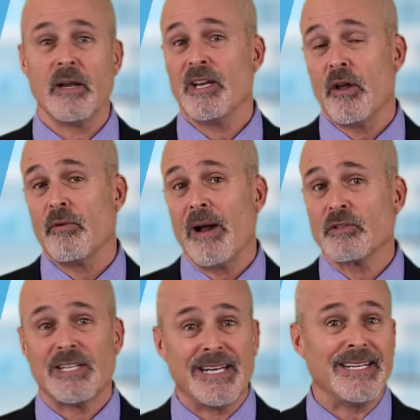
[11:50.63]
any other
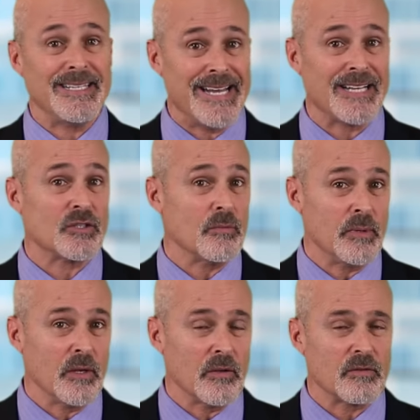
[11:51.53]
outstanding debts or
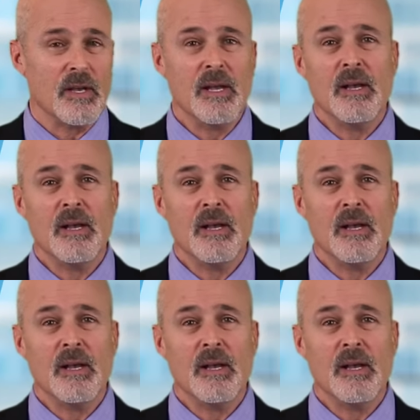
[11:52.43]
bills,